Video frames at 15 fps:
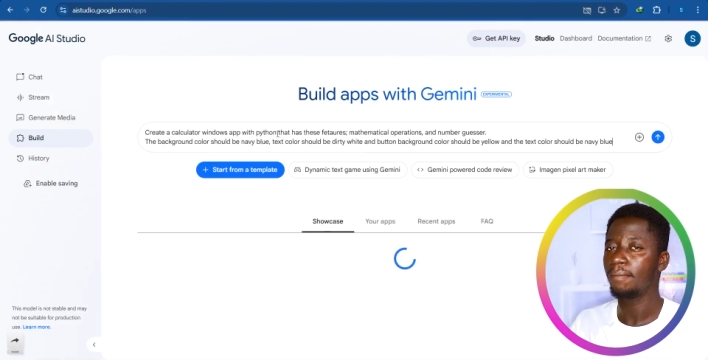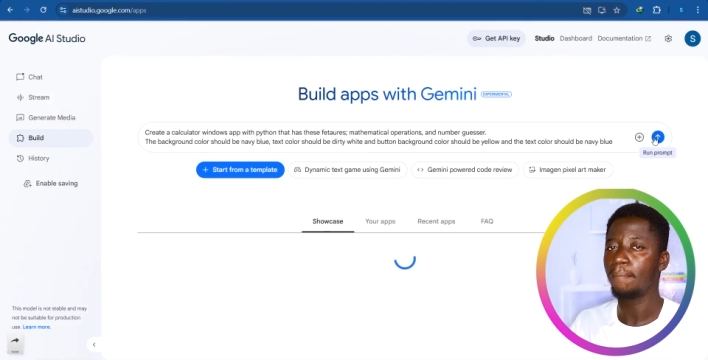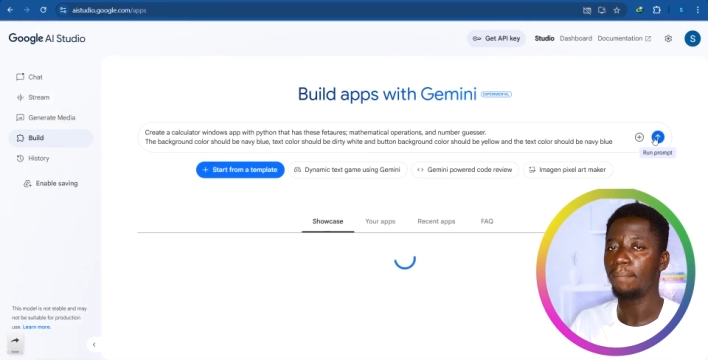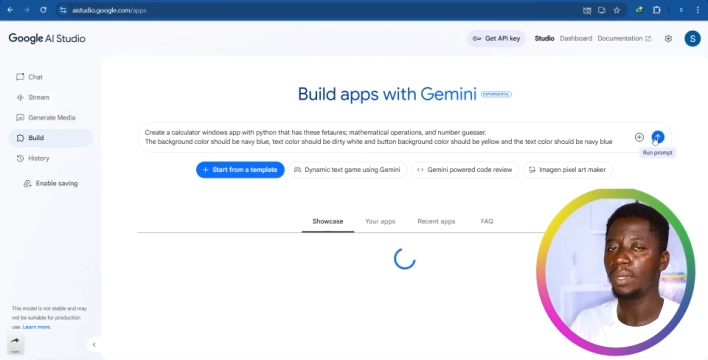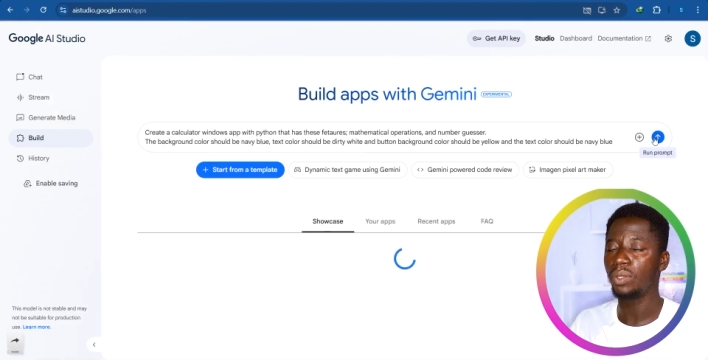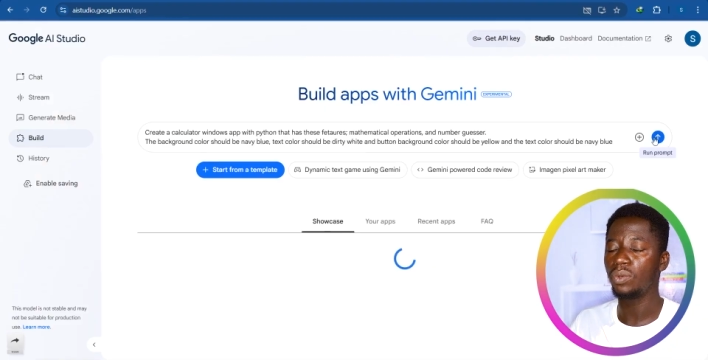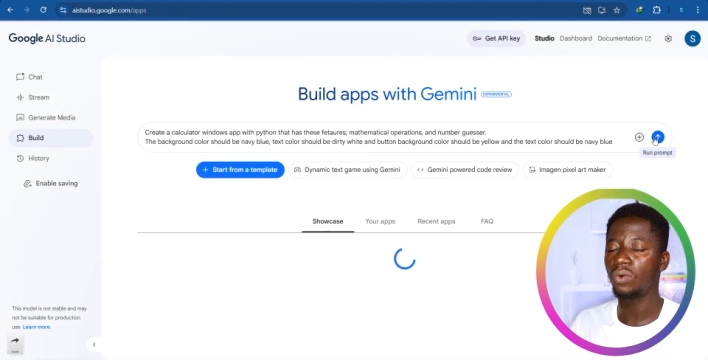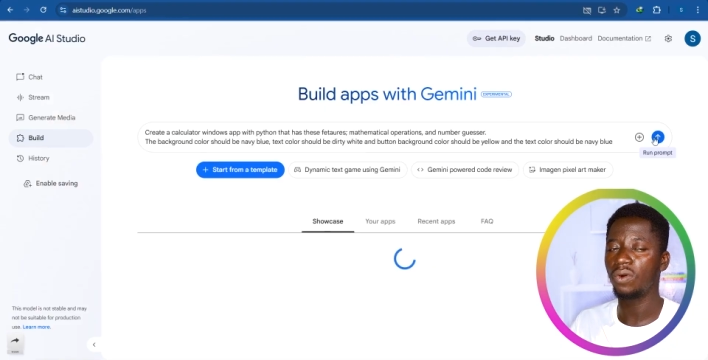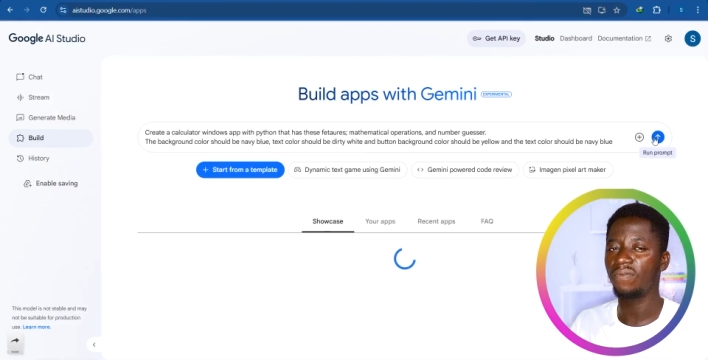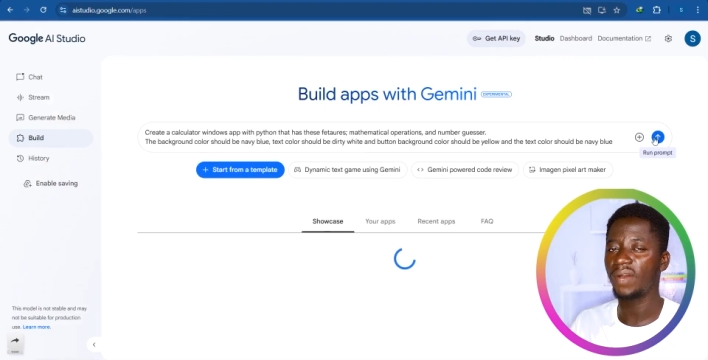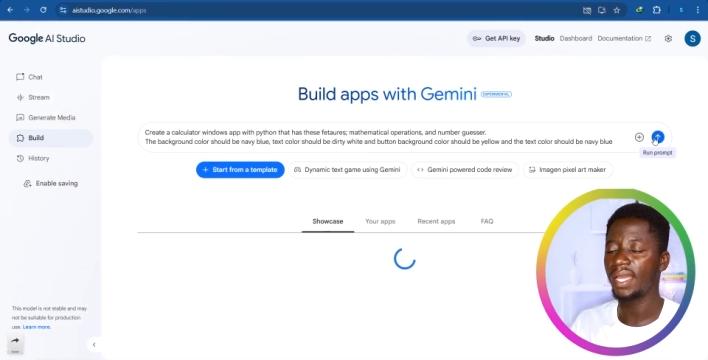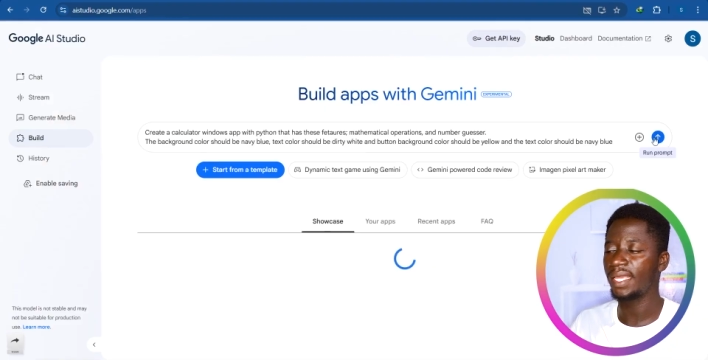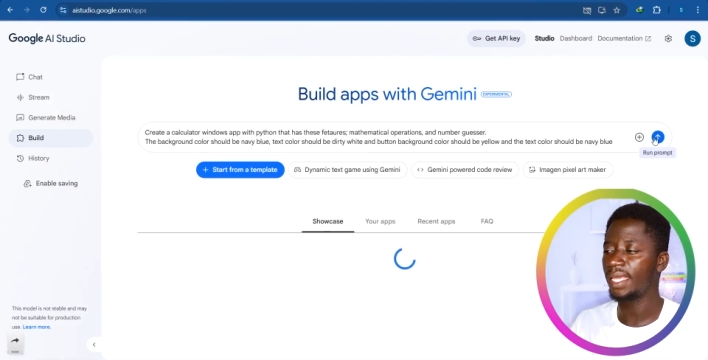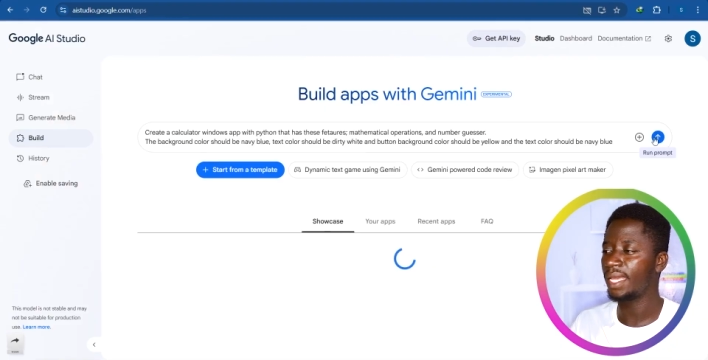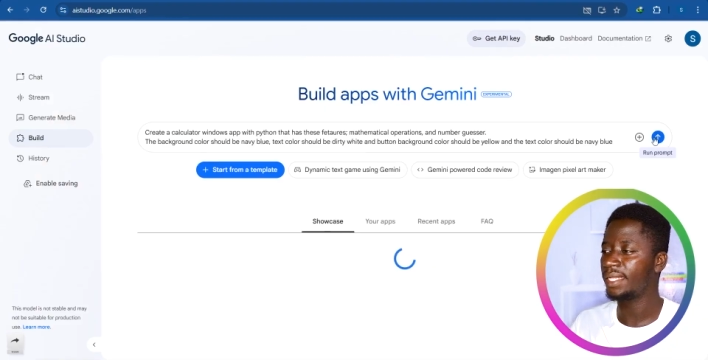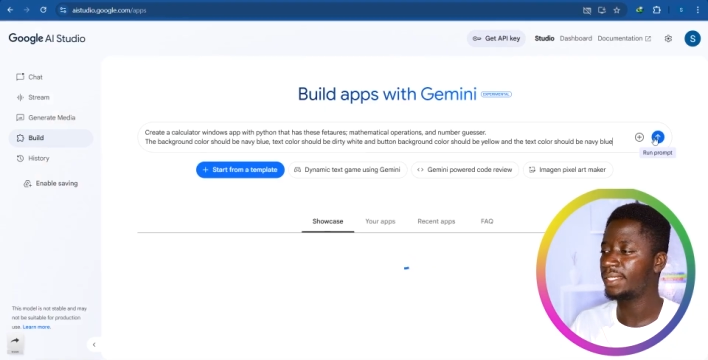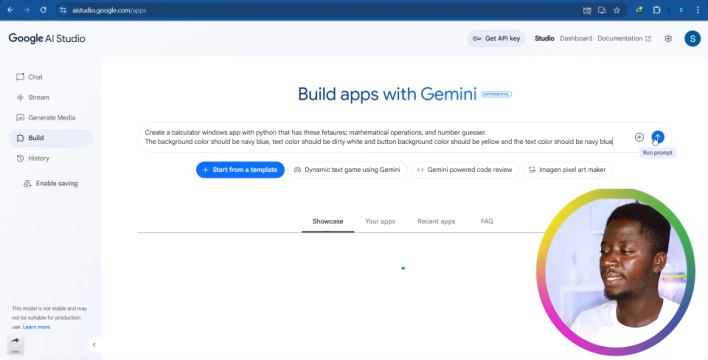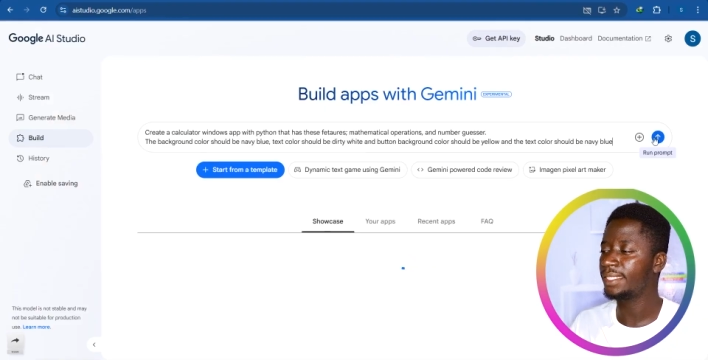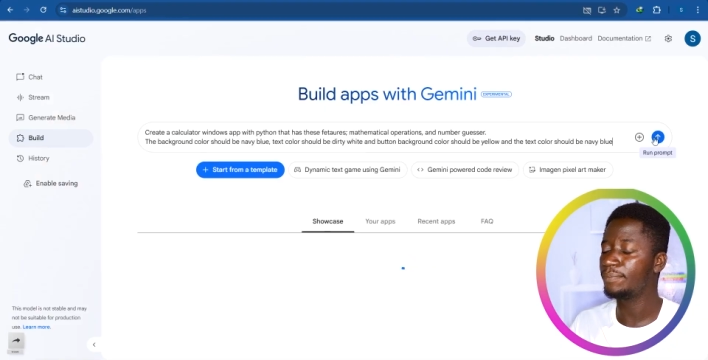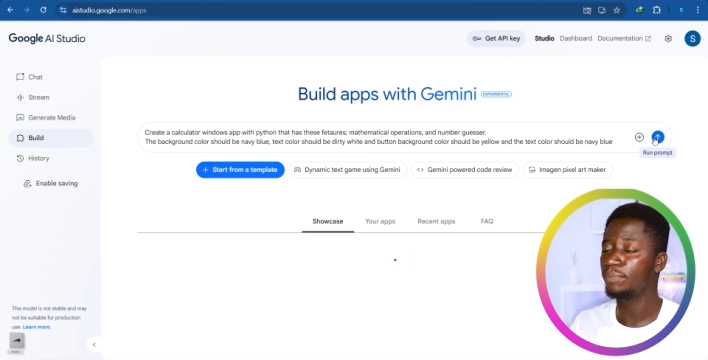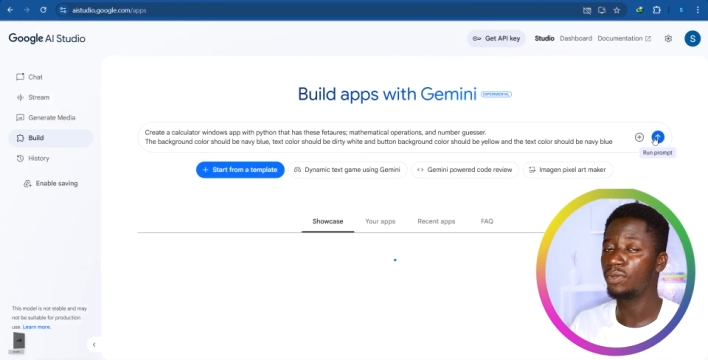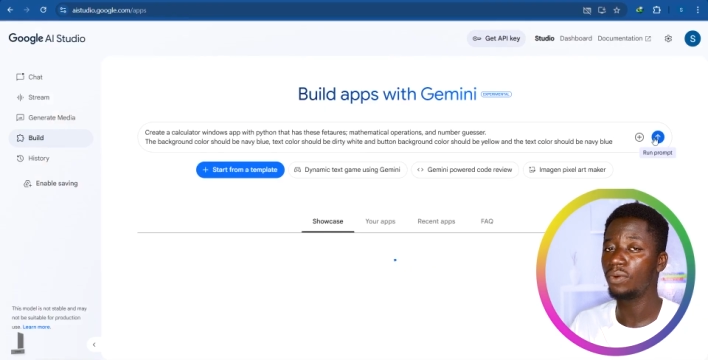blue over here,
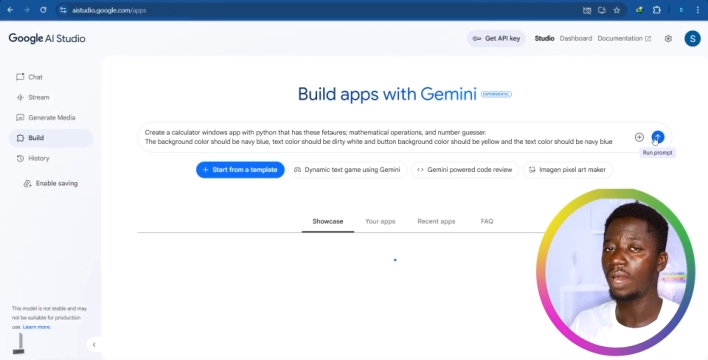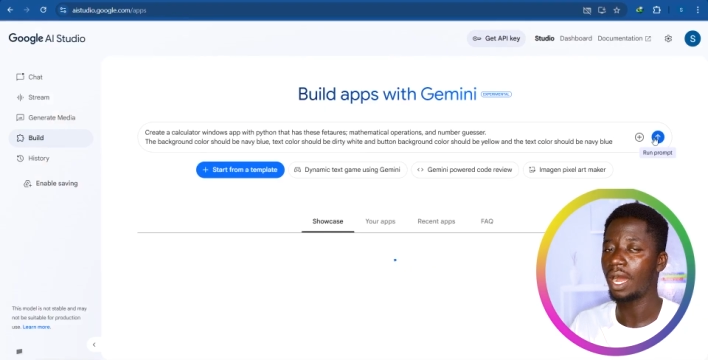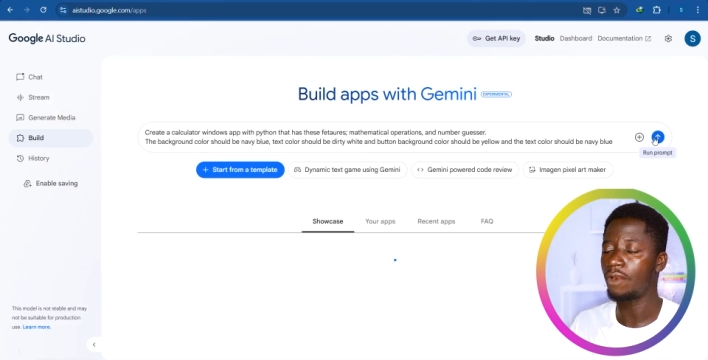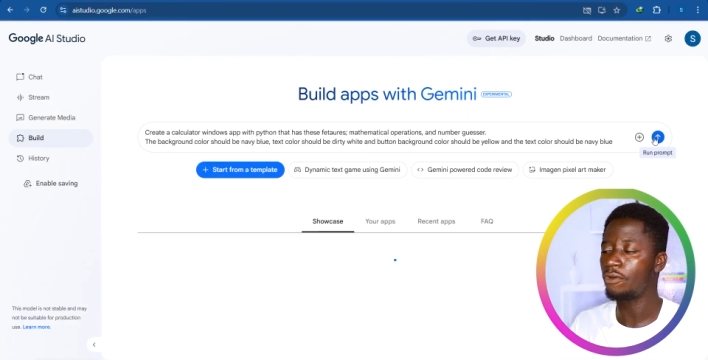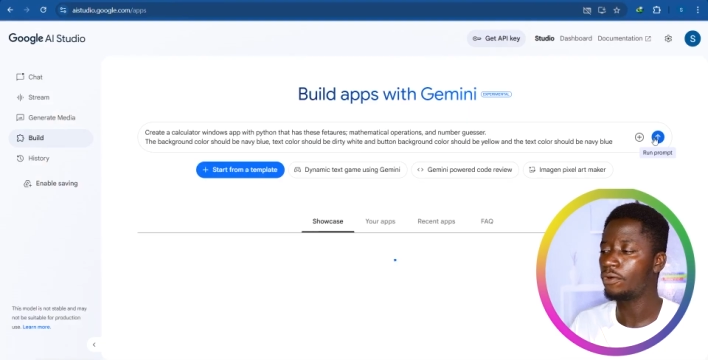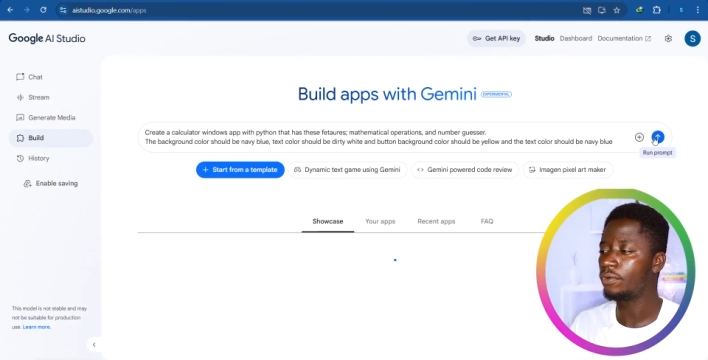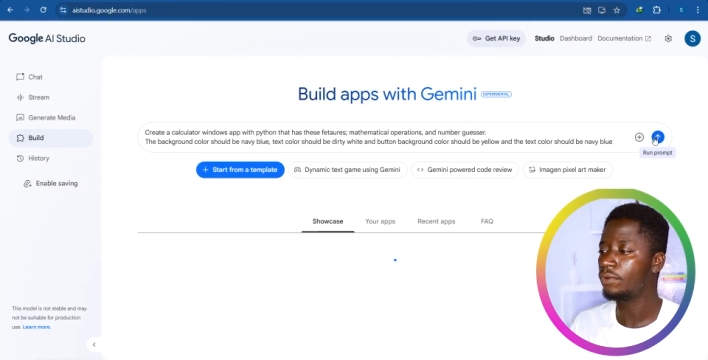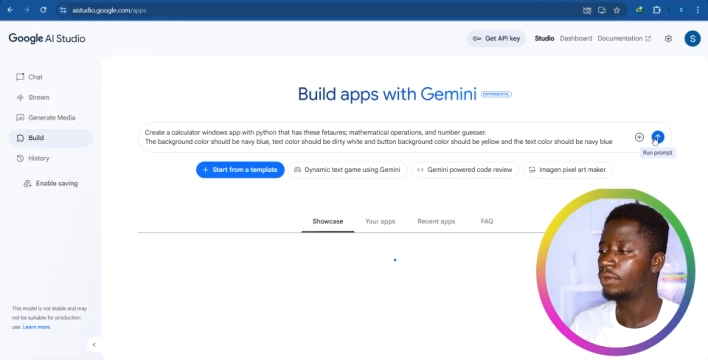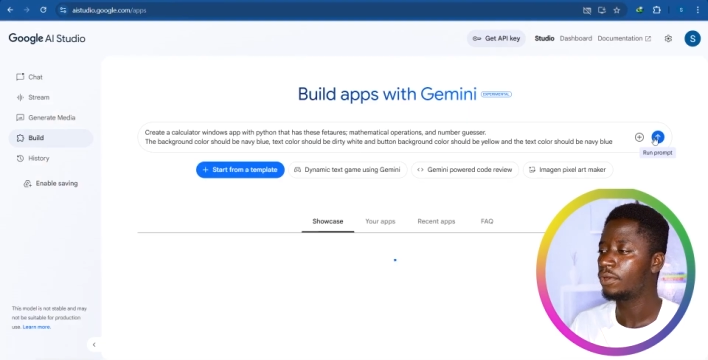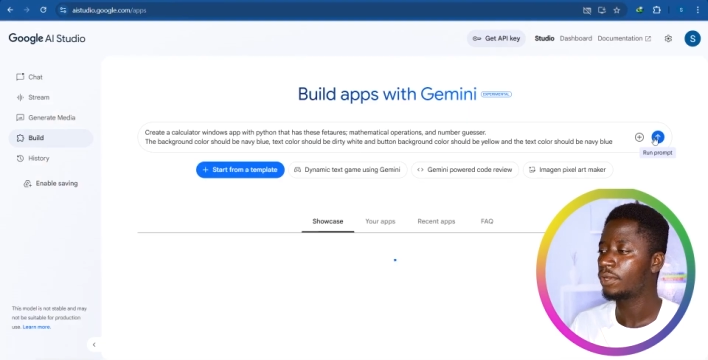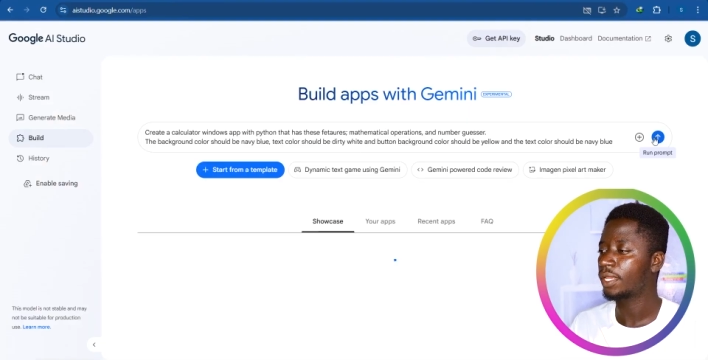this blue arrow.